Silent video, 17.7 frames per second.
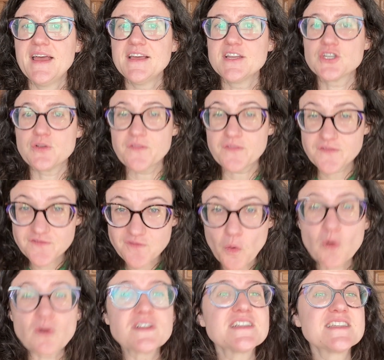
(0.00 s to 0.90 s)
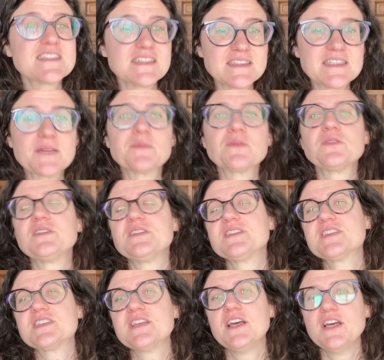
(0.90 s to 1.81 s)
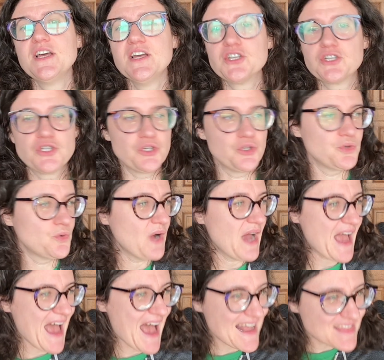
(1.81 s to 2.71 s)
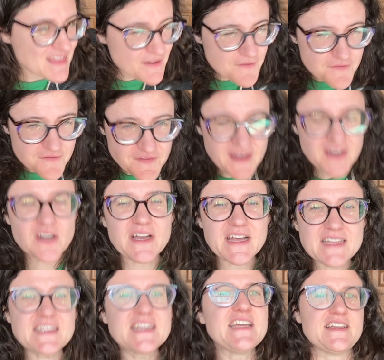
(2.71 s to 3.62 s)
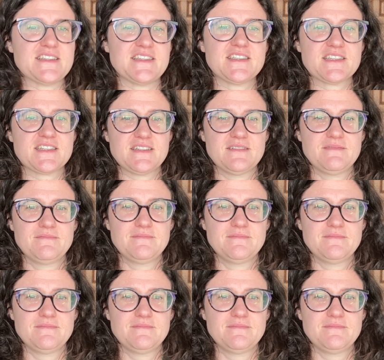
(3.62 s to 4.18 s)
to force the Liberals to, at the very least,